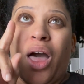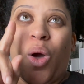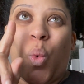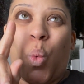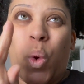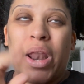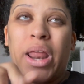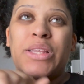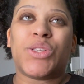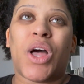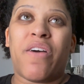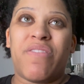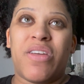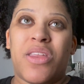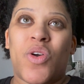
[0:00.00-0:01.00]
When I saw a
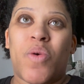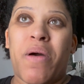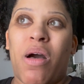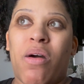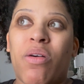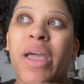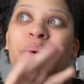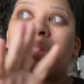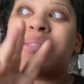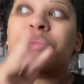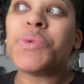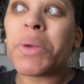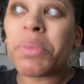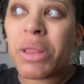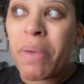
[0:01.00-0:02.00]
video about, okay, well, this is
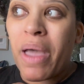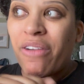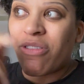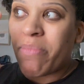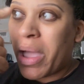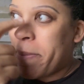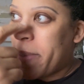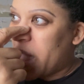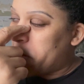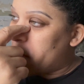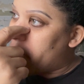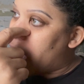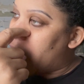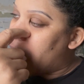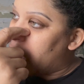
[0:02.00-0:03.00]
what I'm going to pack for my baby
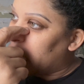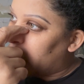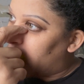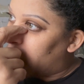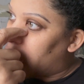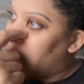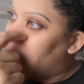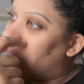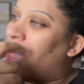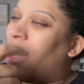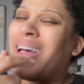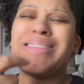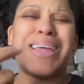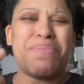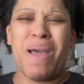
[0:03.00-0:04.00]
bag. I
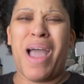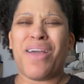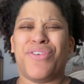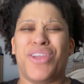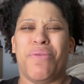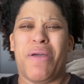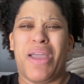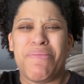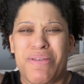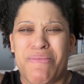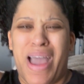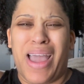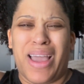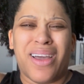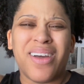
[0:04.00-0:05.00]
was like, pack for your baby
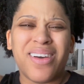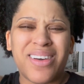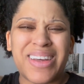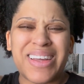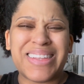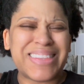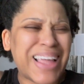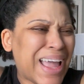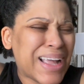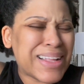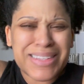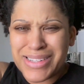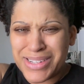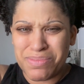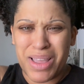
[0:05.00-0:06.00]
bag? What the heck
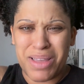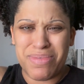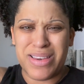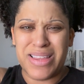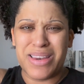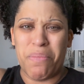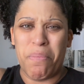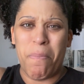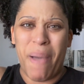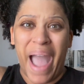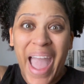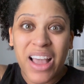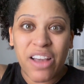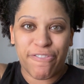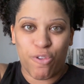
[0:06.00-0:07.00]
does your baby need a
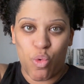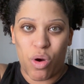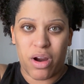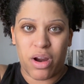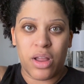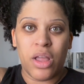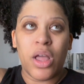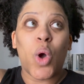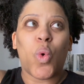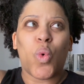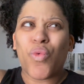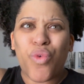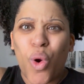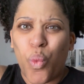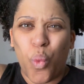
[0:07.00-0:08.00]
bag for?
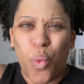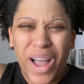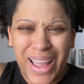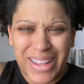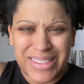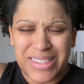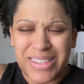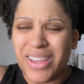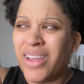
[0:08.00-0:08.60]
For what?